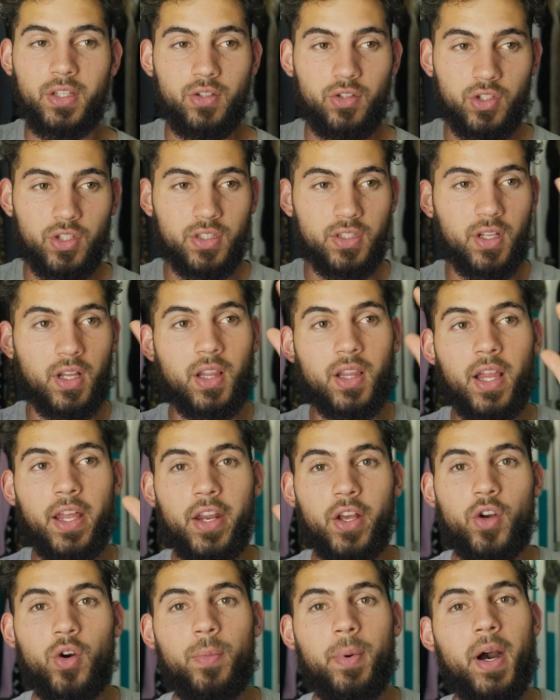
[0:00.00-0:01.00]
You just let it
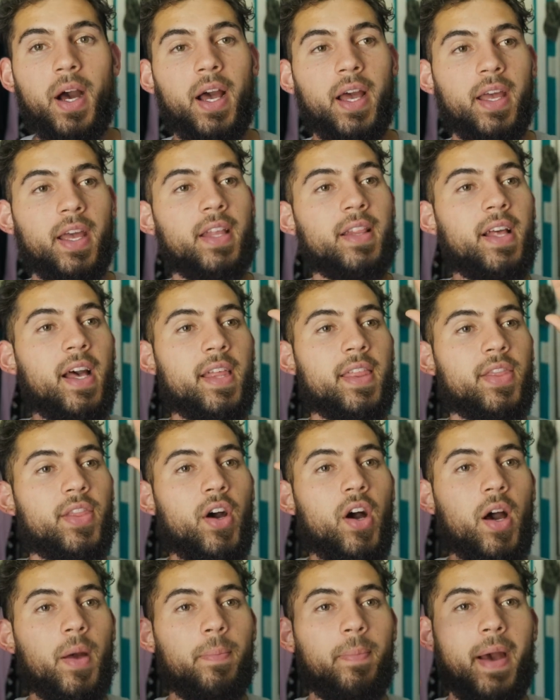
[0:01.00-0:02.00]
go by, and that
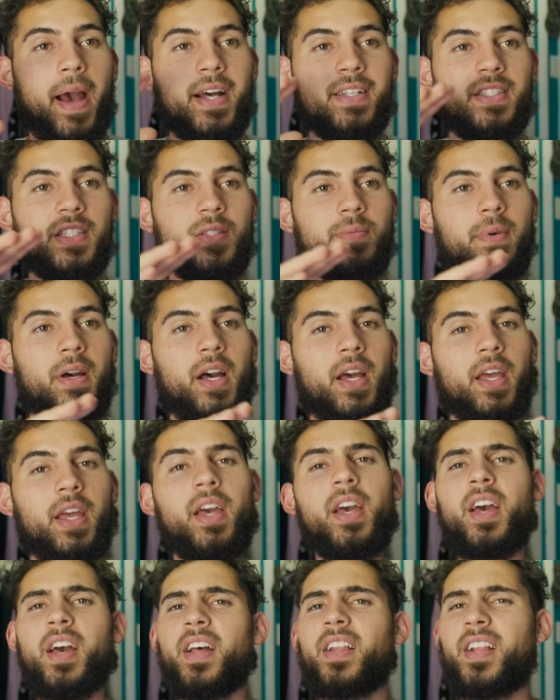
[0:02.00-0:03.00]
thought passes by.
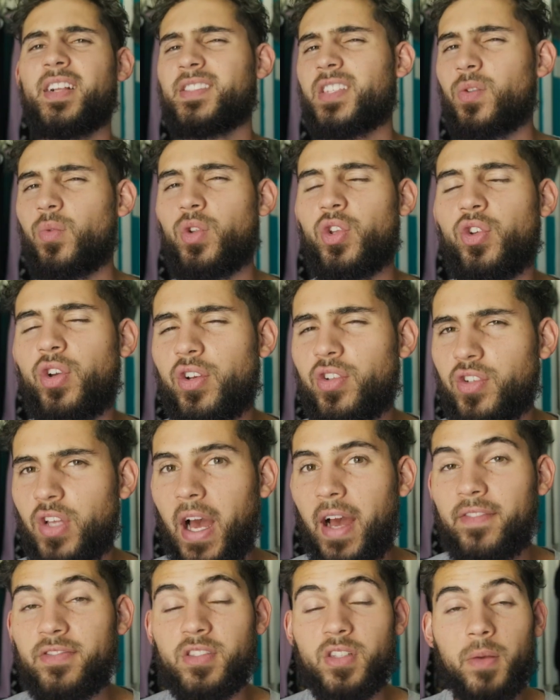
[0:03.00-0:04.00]
That's like when you
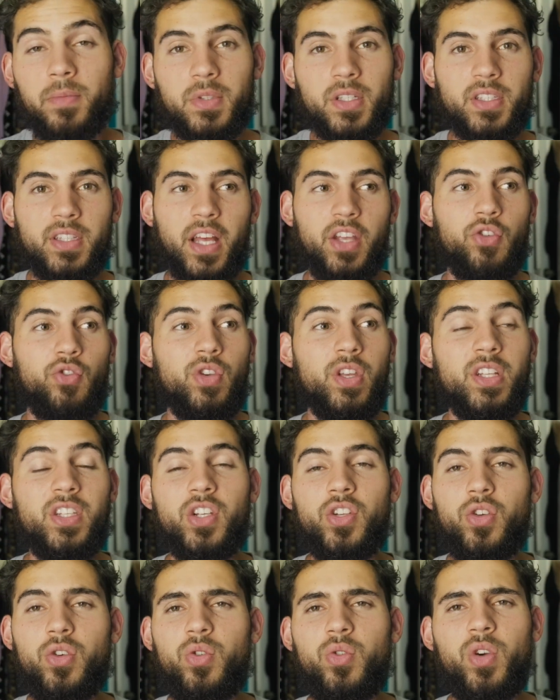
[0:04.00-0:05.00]
have something that you need to
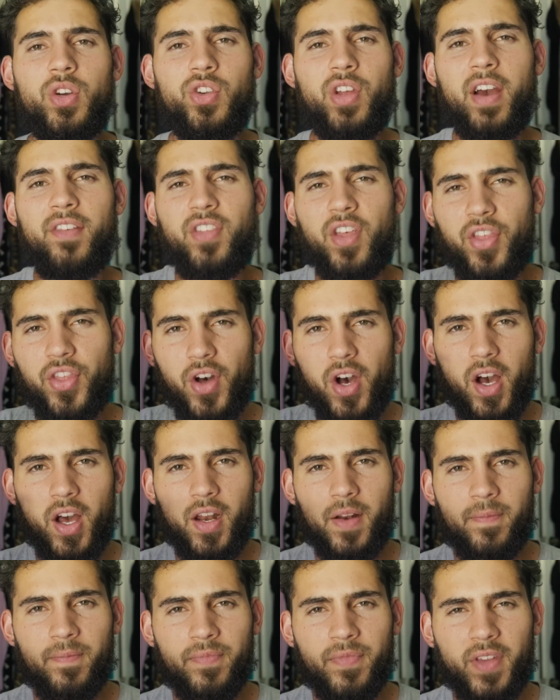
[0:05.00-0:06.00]
do and you have the
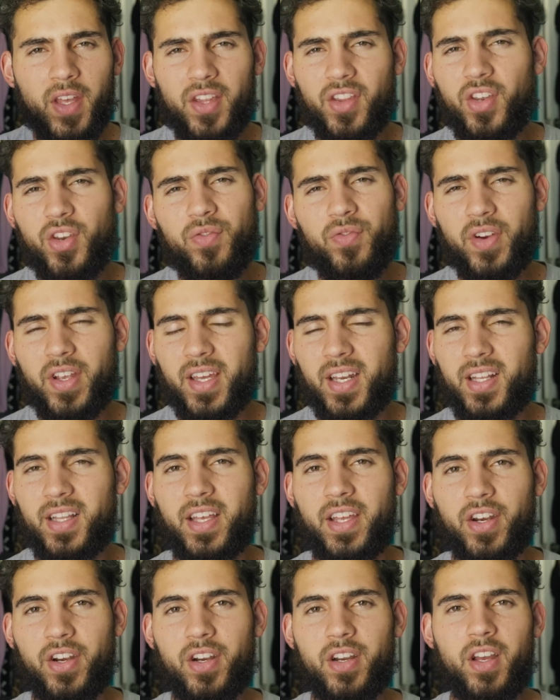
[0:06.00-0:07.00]
thought, and then you forget it
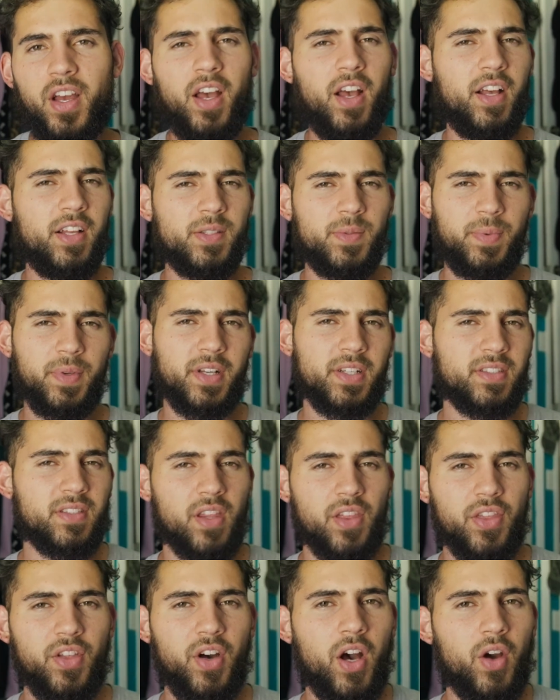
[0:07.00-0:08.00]
later. It's because the
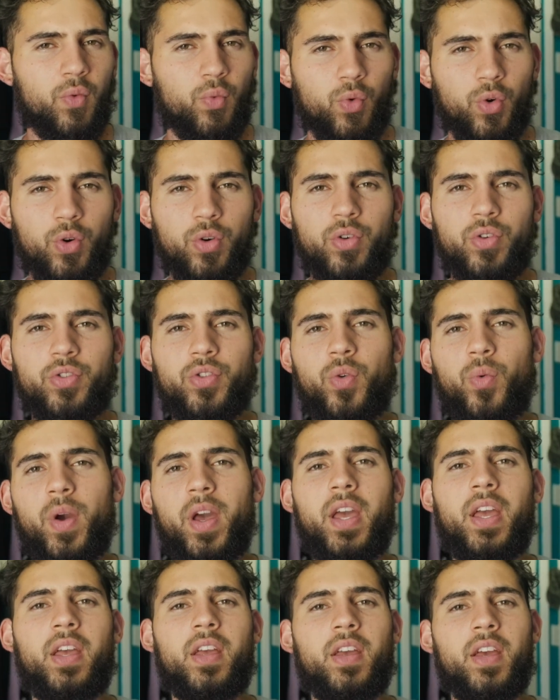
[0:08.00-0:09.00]
thought rolled
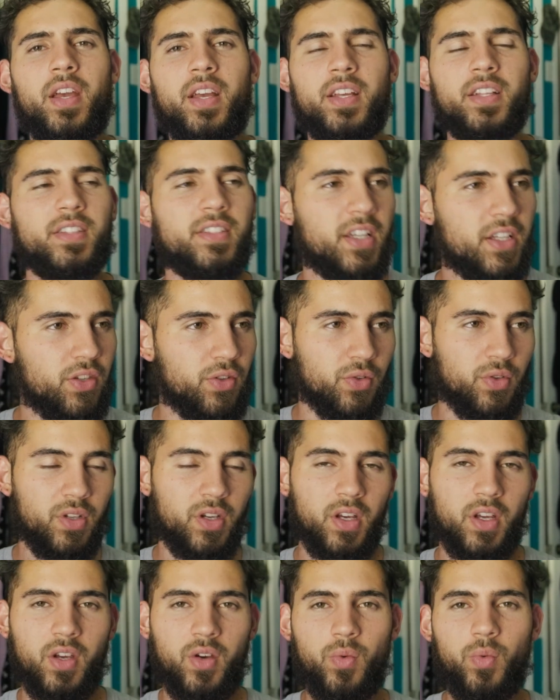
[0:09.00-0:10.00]
away. It continued
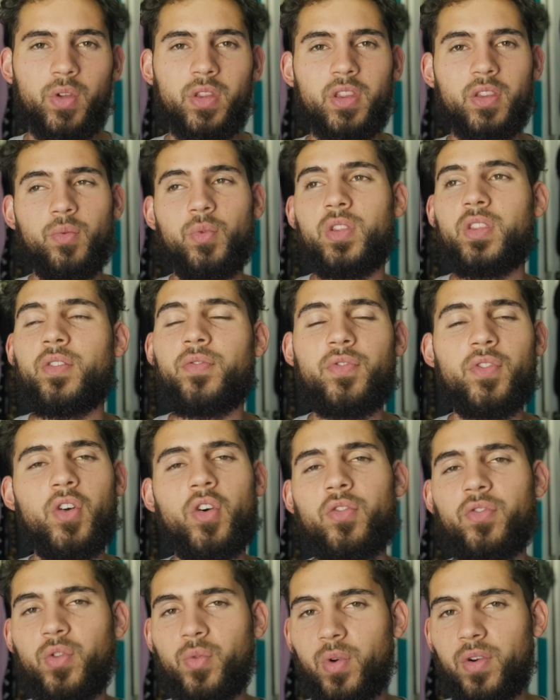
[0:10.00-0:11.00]
with the flow
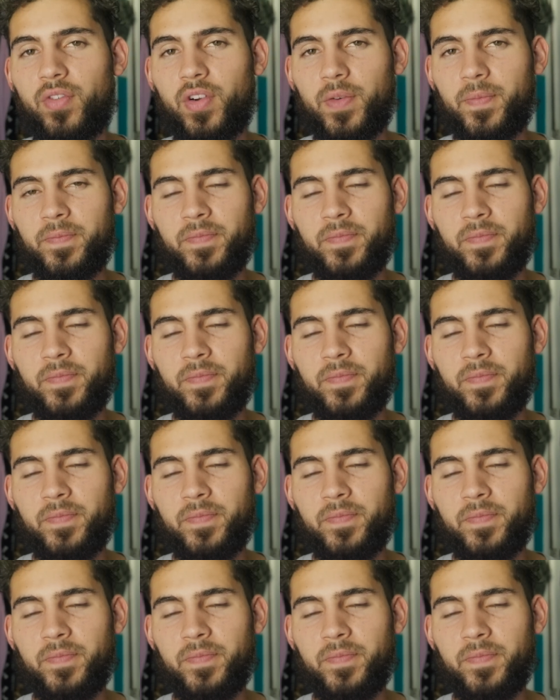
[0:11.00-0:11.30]
of the river.